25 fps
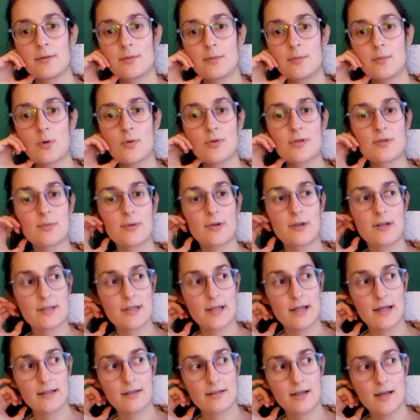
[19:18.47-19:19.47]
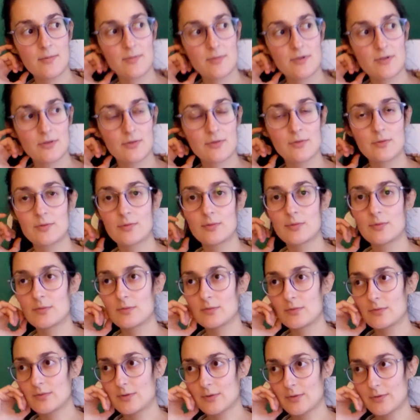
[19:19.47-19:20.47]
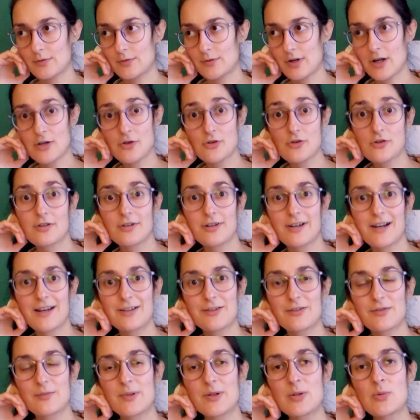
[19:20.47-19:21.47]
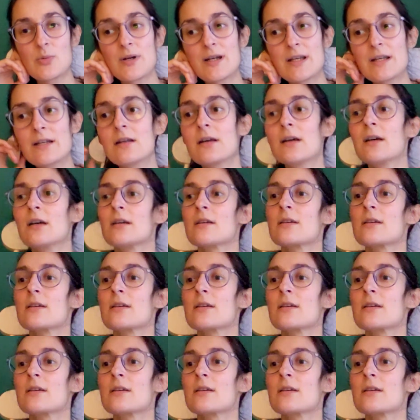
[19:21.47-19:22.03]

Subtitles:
mostly because I had time to refresh kind of between,